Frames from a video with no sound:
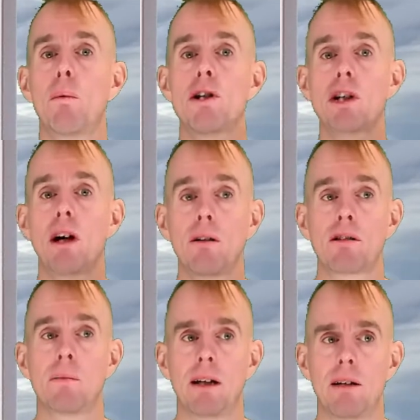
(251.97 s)
which
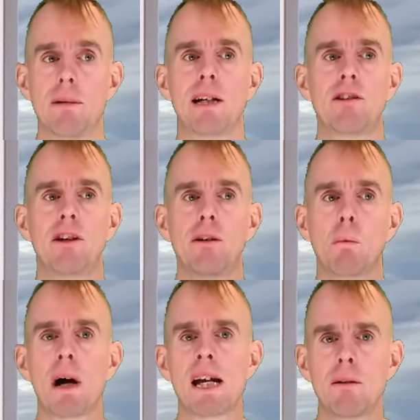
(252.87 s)
ultimately means that the
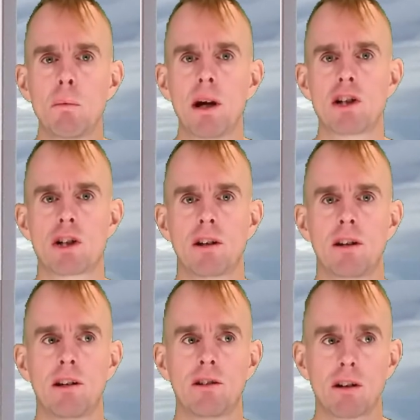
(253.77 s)
way in which
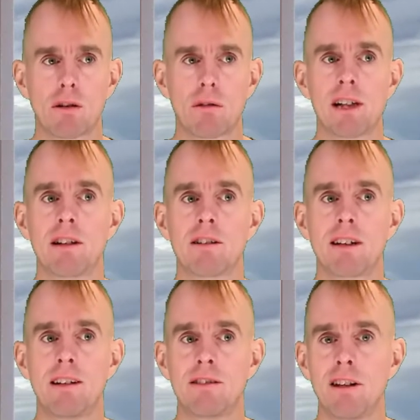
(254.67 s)
this
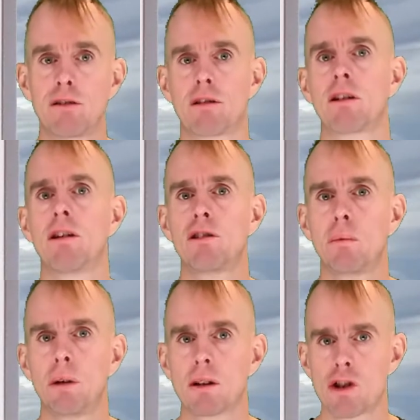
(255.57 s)
gradient is
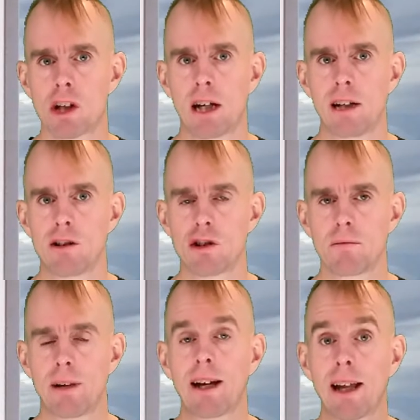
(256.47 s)
discretized will
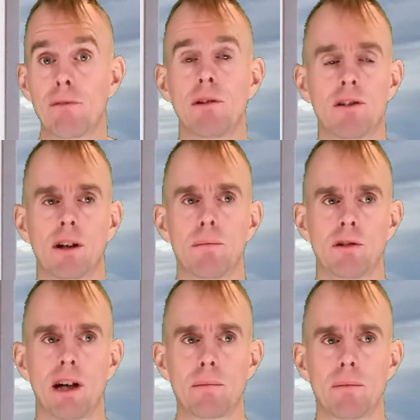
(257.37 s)
change at every time
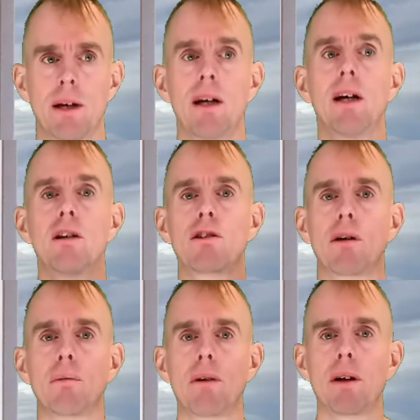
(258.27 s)
step.
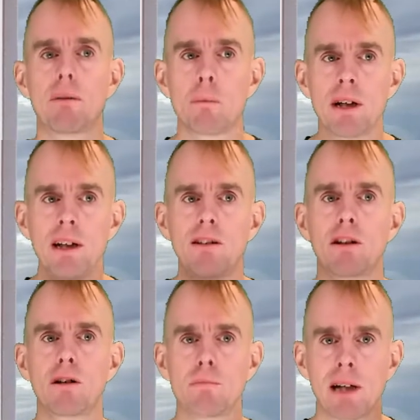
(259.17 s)
So we need
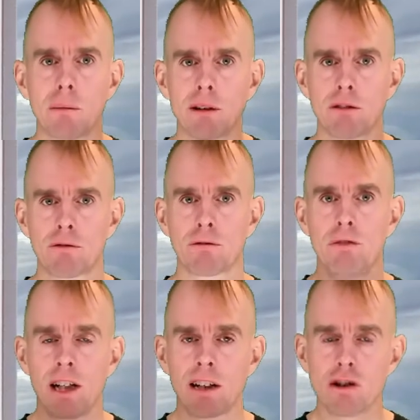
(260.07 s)
to be able to
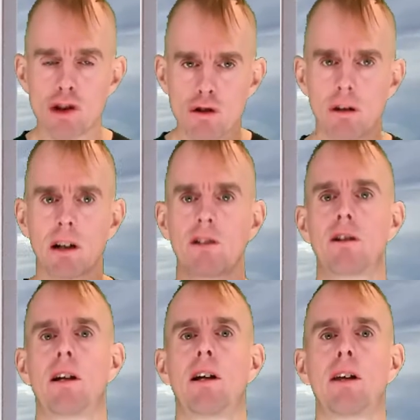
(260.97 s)

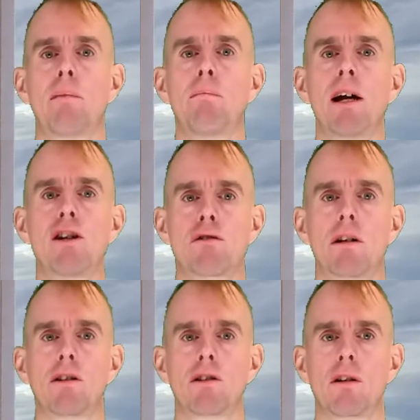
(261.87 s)
reconstruct that
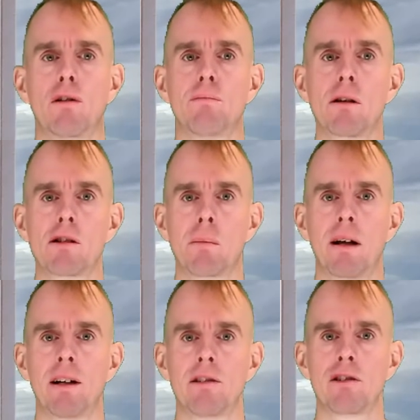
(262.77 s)
matrix of
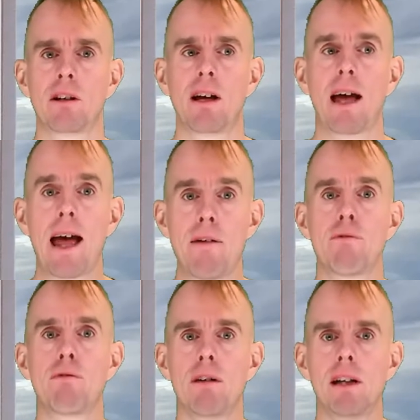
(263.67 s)
multipliers
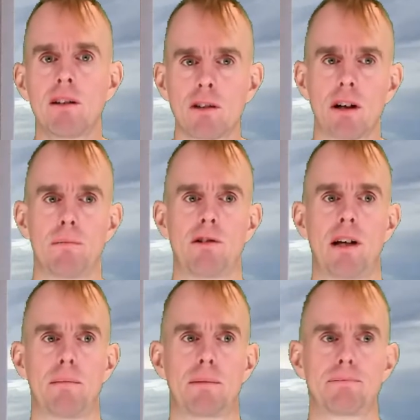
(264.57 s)
every time
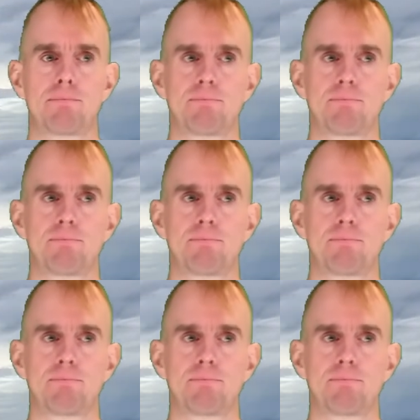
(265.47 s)
step.